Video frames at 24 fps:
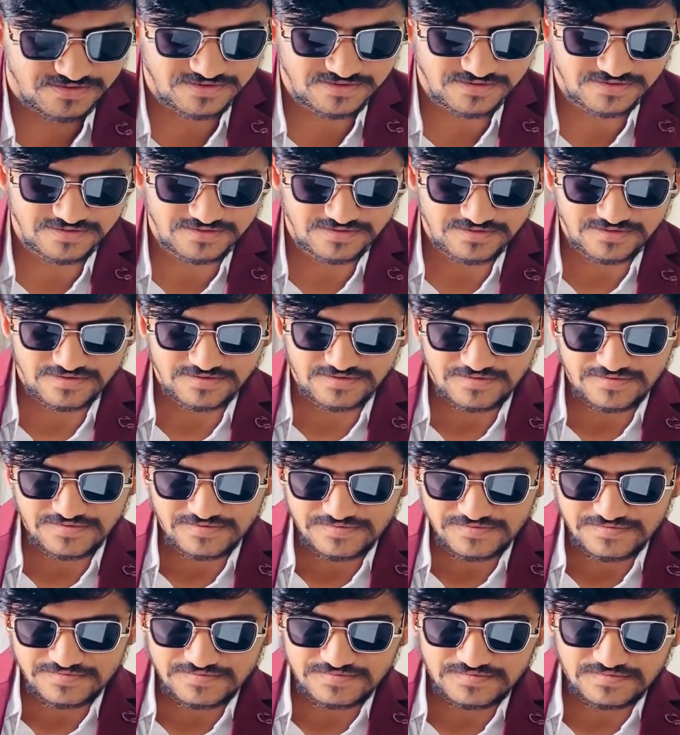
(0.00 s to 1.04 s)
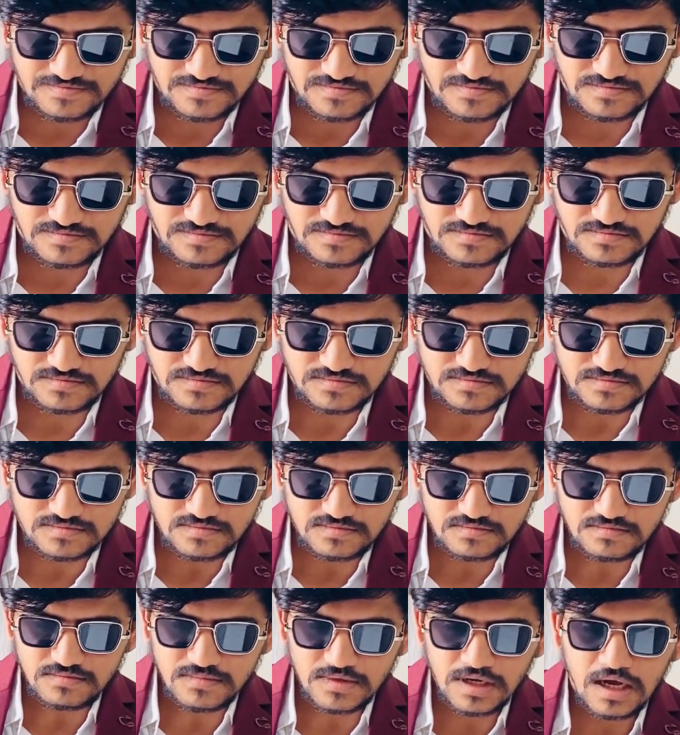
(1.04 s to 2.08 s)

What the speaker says: Nothing is said.